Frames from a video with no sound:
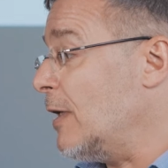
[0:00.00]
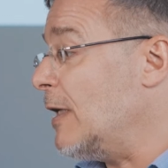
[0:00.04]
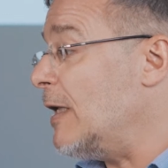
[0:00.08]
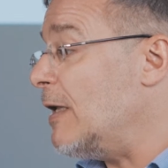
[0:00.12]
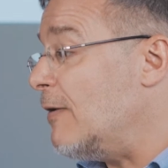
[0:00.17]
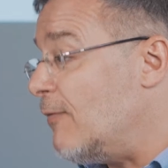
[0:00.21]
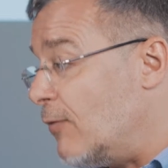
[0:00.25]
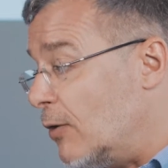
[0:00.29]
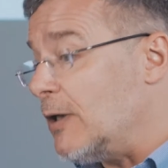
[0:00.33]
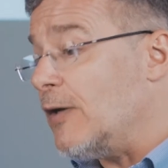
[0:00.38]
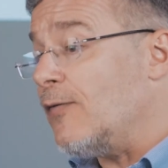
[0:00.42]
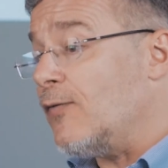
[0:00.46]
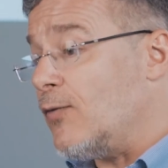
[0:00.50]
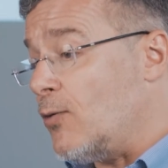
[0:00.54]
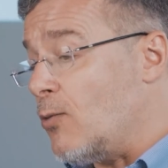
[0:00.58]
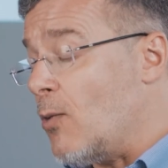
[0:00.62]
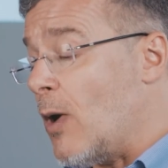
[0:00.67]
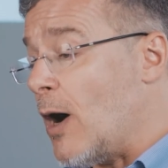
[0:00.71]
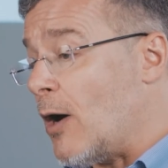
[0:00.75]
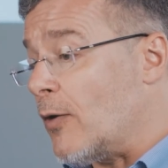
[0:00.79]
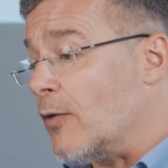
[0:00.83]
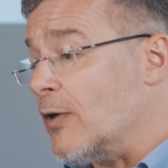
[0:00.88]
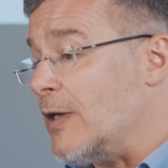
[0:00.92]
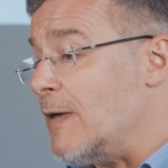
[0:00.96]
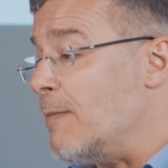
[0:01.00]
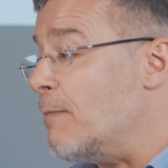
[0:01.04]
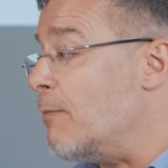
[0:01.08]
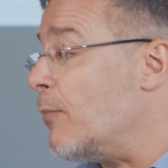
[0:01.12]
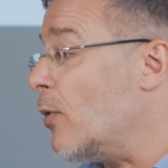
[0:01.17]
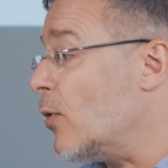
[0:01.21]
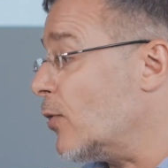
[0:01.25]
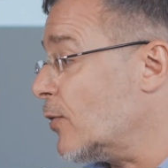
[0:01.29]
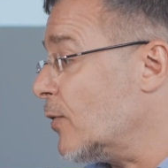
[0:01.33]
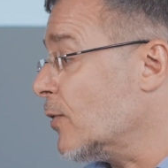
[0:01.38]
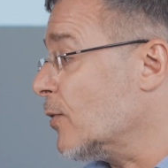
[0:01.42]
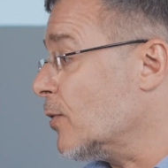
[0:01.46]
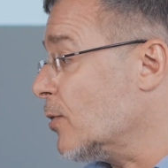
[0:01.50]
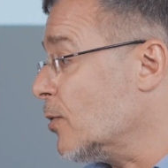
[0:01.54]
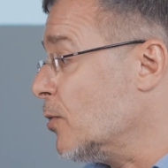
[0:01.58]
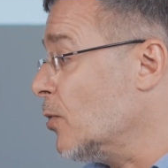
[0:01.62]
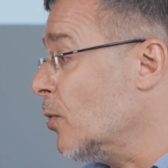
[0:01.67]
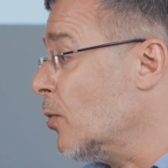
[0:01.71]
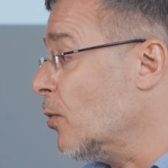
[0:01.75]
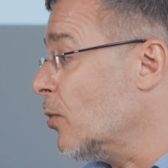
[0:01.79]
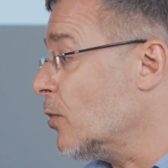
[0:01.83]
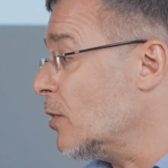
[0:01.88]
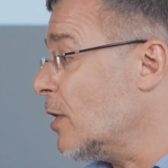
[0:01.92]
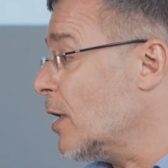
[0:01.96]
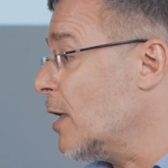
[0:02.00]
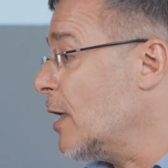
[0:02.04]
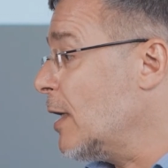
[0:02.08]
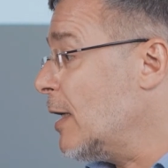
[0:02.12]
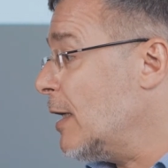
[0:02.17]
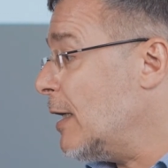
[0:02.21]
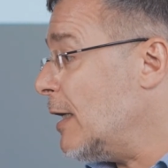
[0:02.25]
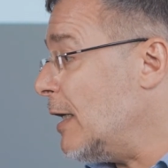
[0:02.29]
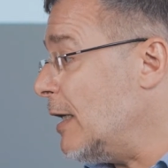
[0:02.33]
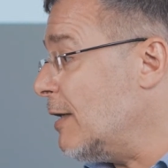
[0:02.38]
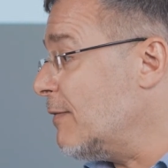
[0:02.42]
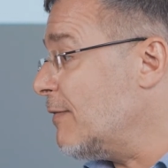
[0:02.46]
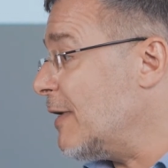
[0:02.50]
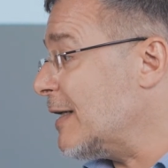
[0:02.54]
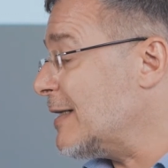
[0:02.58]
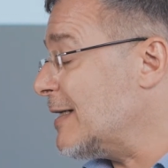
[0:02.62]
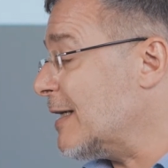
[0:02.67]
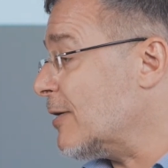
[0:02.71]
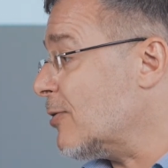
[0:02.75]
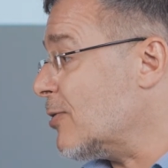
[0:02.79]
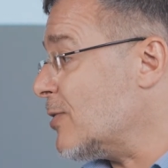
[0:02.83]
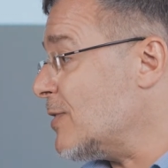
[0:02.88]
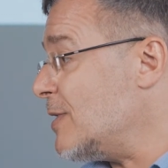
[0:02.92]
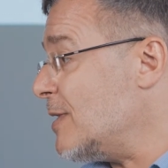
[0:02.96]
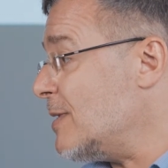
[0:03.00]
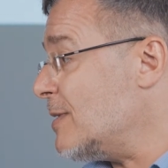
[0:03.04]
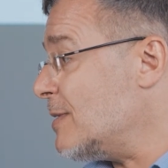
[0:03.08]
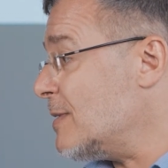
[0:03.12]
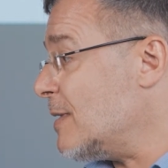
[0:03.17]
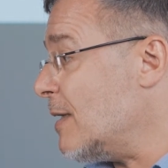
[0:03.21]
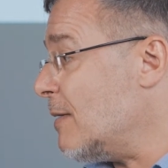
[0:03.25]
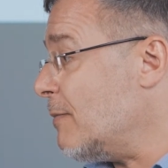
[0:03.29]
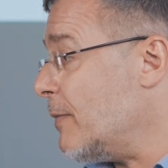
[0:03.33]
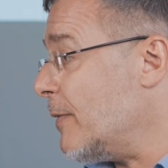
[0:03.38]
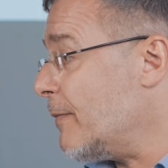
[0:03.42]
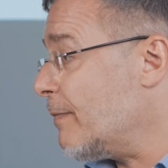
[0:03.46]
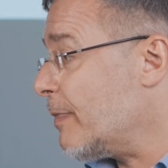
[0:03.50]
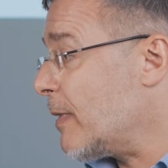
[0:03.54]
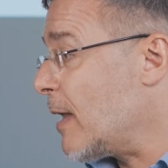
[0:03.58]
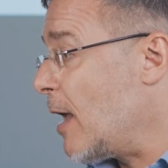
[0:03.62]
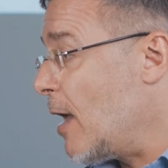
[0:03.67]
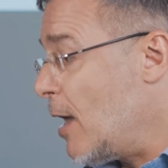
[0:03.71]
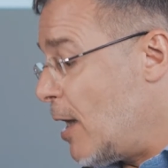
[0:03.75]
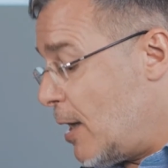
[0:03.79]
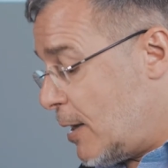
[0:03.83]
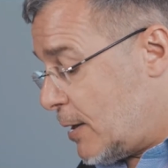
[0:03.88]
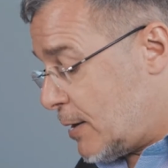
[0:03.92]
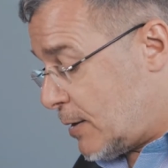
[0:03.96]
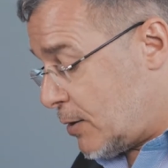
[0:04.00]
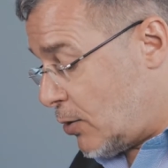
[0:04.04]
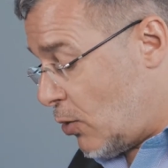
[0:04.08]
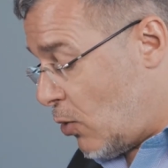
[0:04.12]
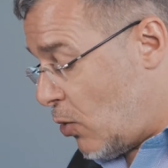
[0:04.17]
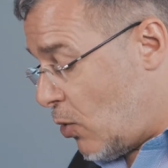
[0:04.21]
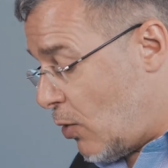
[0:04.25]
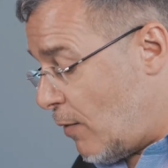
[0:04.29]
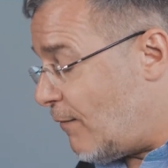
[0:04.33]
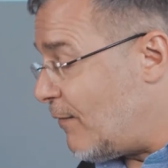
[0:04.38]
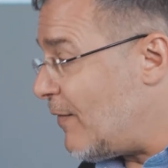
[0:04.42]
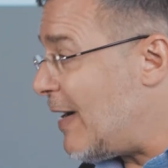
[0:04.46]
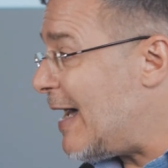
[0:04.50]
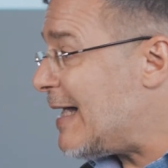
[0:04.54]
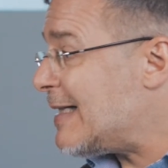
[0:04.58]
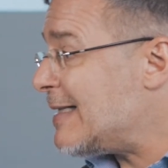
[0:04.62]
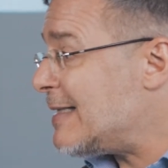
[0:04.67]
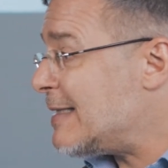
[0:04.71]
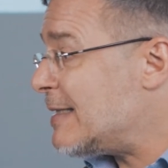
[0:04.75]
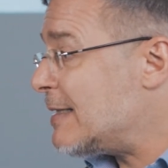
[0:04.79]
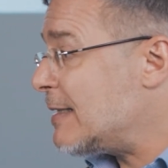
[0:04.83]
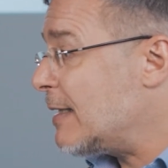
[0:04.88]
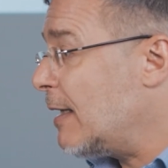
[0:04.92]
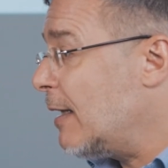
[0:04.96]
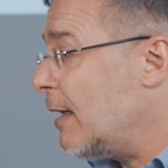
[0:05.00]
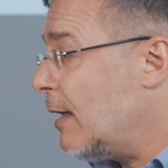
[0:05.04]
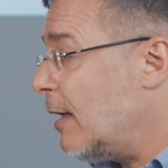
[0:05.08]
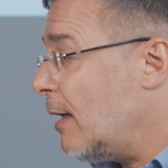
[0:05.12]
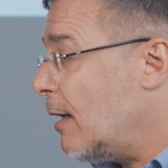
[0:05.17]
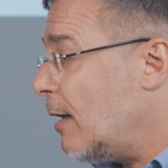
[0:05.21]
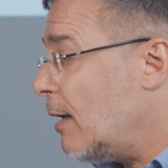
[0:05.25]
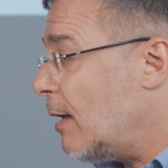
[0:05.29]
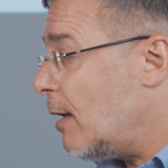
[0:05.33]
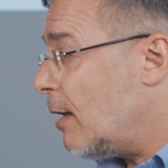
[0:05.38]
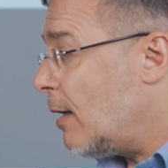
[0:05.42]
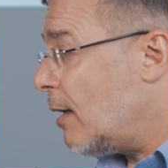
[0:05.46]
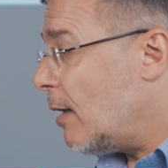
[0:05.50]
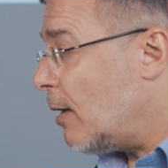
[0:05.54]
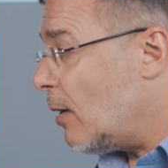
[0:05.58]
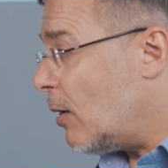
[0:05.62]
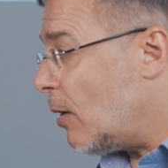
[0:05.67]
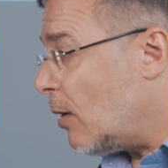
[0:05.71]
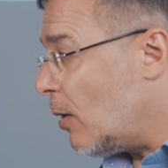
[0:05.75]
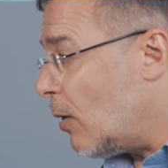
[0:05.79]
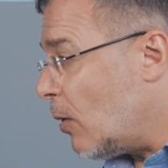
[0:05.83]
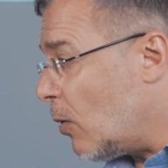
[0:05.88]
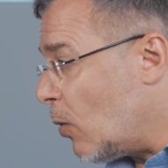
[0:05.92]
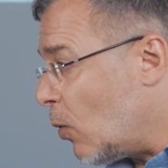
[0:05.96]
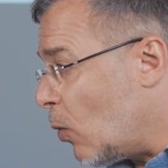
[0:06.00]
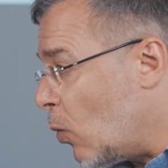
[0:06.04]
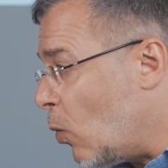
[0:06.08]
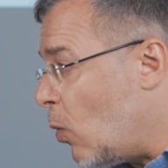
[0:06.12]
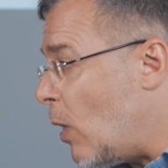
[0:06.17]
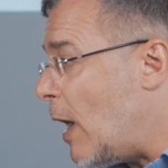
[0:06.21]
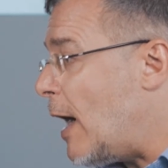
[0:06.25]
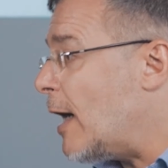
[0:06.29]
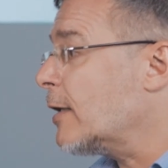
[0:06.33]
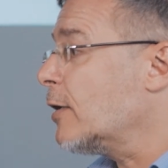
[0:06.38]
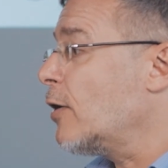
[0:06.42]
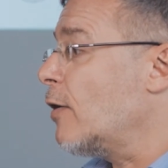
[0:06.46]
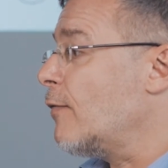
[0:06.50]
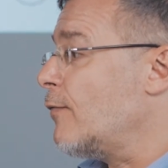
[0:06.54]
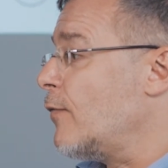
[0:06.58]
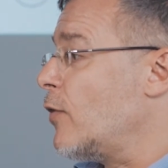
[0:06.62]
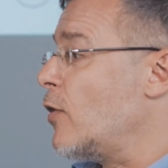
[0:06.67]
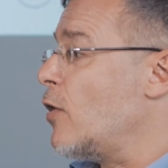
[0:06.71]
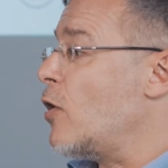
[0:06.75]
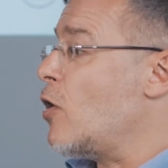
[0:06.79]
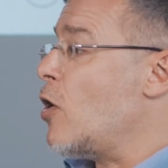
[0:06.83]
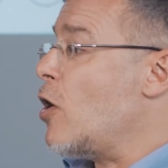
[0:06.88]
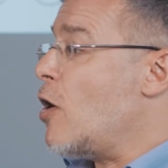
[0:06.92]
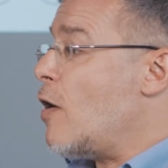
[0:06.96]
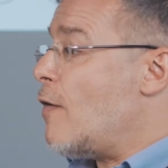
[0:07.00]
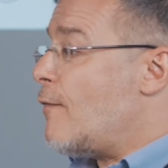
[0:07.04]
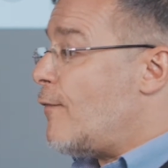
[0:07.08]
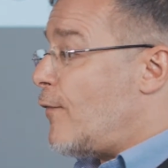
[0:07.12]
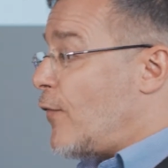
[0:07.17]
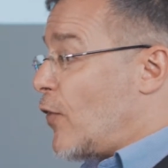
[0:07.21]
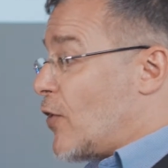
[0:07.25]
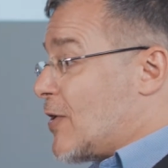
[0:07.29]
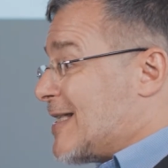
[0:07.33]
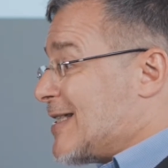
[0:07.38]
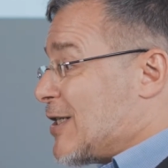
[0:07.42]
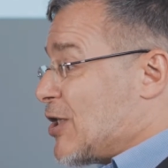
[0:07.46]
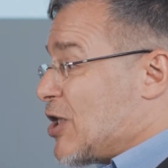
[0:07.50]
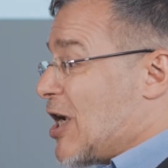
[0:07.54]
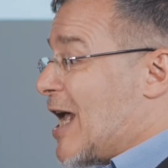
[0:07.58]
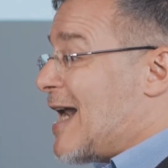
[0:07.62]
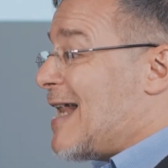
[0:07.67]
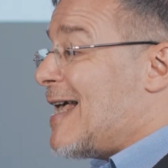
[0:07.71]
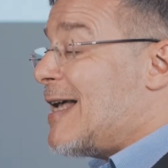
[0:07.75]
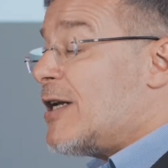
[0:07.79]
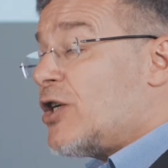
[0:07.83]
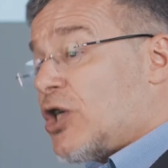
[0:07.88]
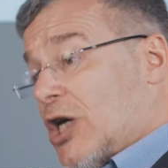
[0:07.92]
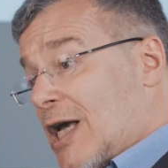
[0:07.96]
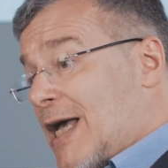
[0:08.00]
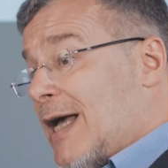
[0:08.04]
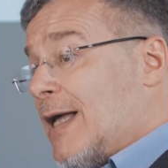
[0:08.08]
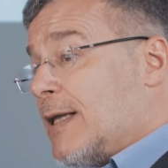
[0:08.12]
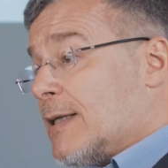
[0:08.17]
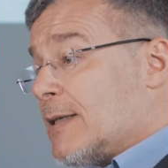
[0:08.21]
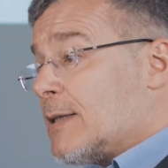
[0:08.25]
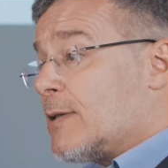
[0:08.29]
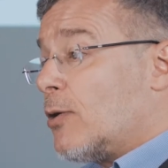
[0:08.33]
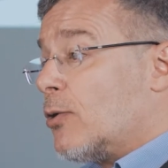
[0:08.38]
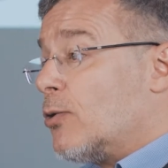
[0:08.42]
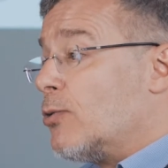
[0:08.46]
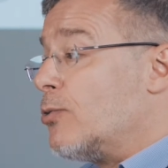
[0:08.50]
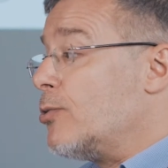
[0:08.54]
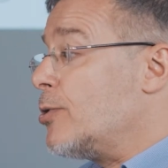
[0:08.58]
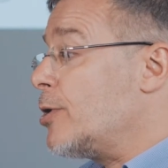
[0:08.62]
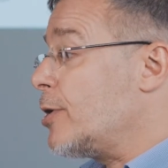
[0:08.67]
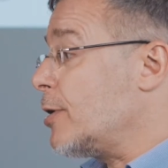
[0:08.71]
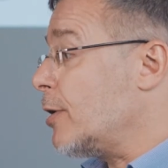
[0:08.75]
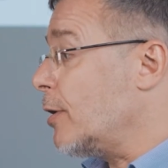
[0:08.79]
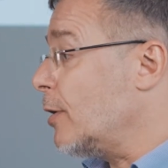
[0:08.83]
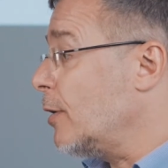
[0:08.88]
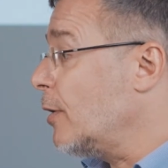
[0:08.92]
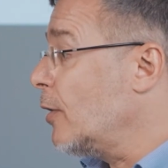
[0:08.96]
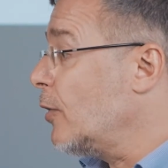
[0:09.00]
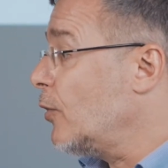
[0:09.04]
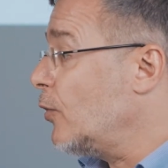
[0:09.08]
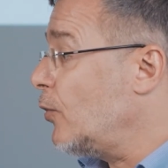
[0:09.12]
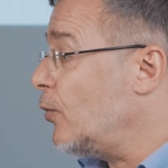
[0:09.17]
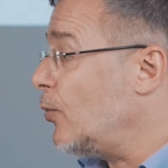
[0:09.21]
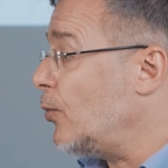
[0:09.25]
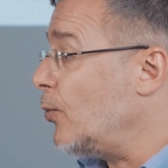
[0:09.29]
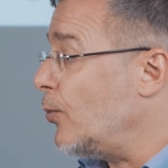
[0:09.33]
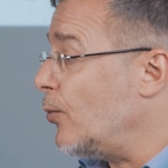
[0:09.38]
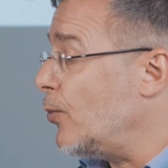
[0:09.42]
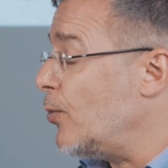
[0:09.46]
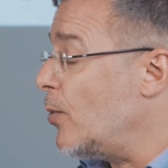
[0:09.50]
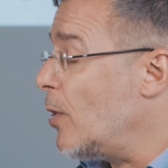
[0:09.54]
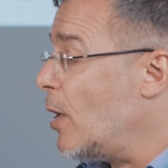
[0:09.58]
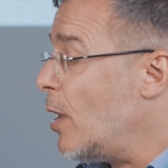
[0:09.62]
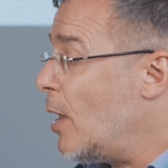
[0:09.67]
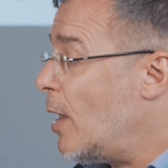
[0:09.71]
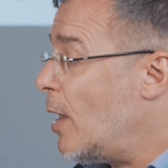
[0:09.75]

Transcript: even if you are an important node in that ecosystem. So that's one of the first challenge and solution to